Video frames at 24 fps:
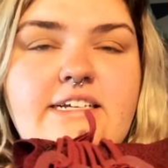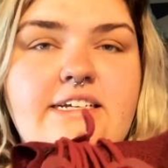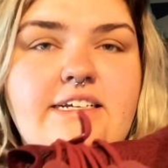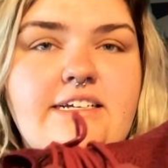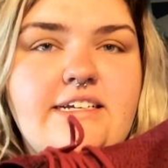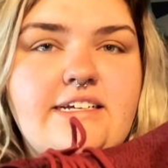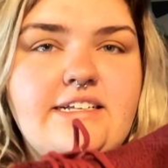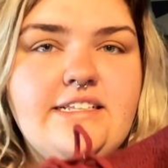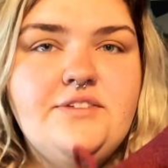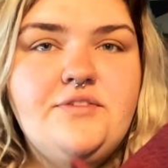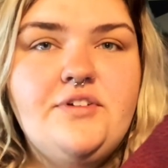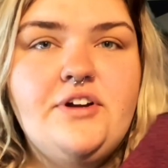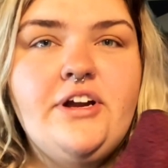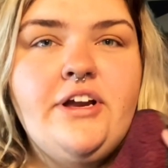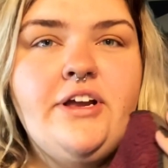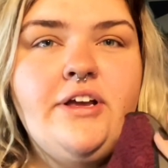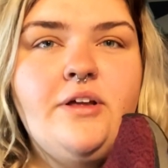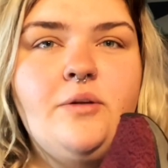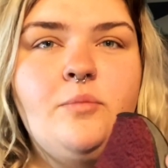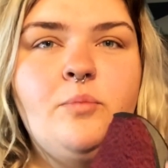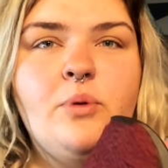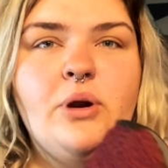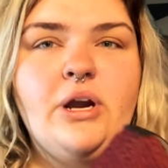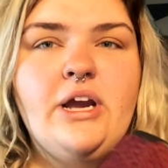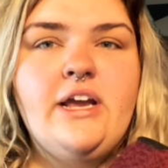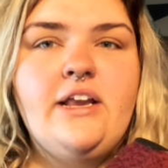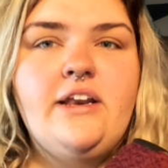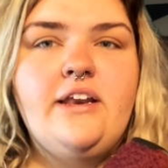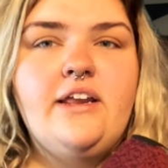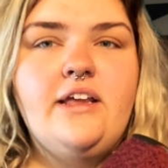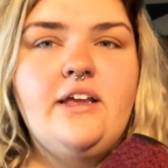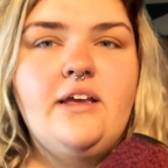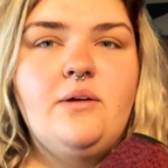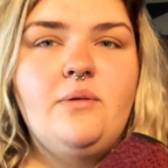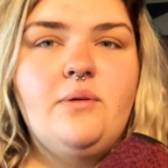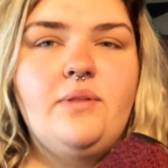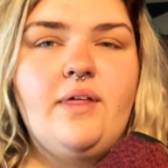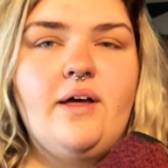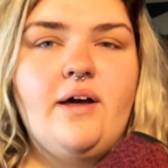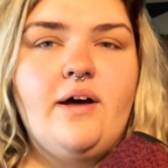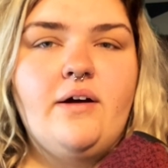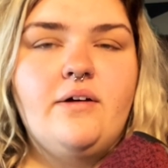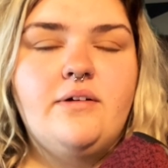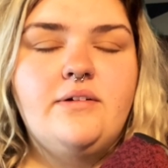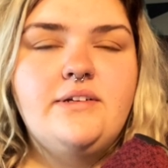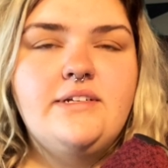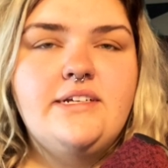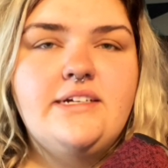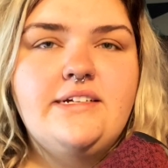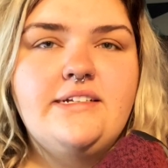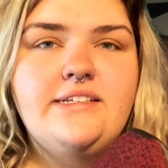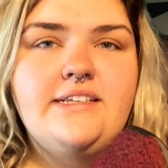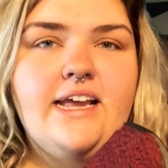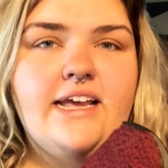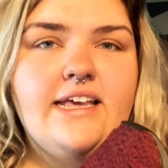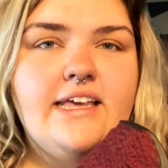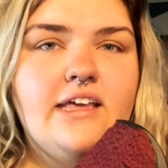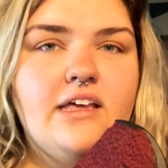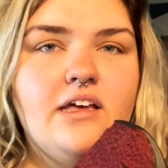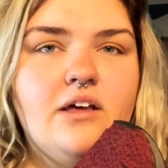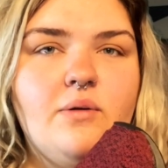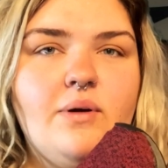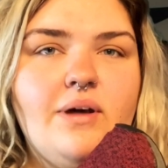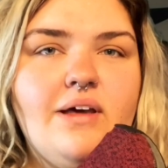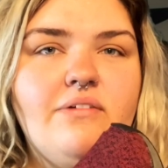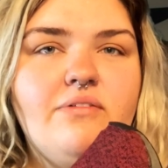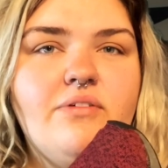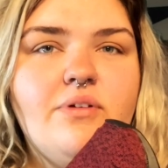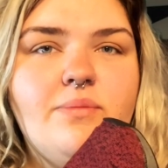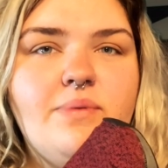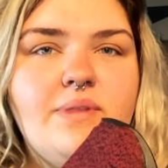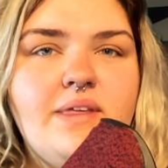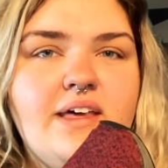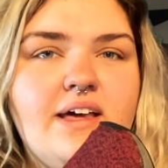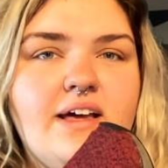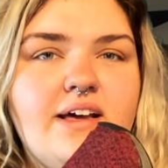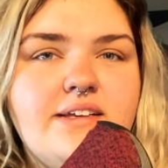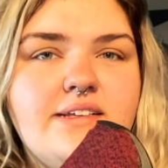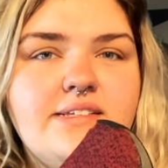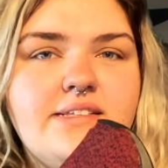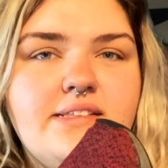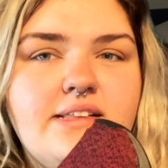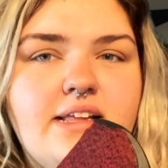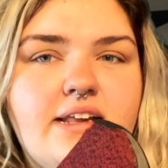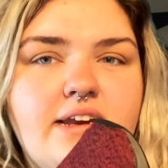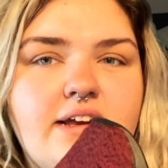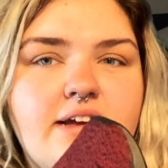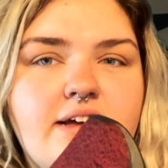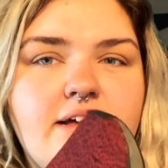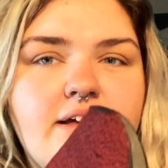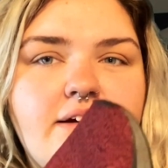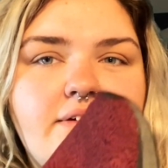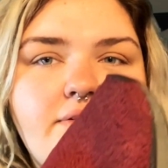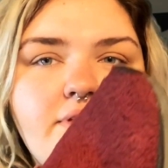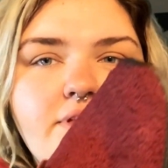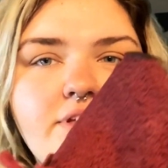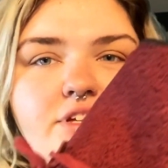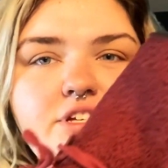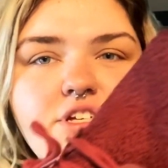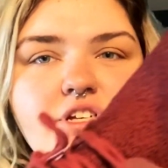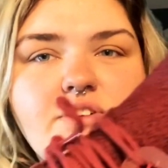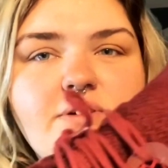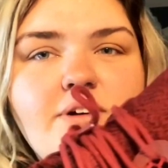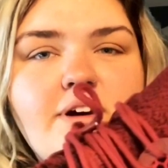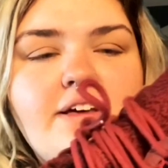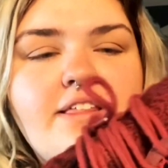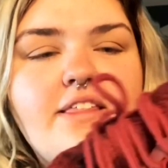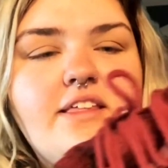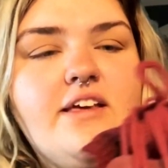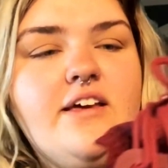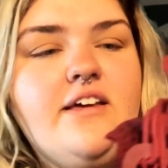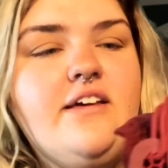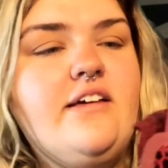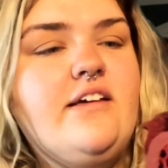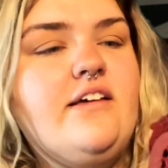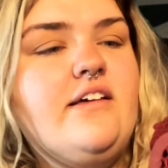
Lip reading: It's very good branding without taking away from the aesthetic of the shoe, I think.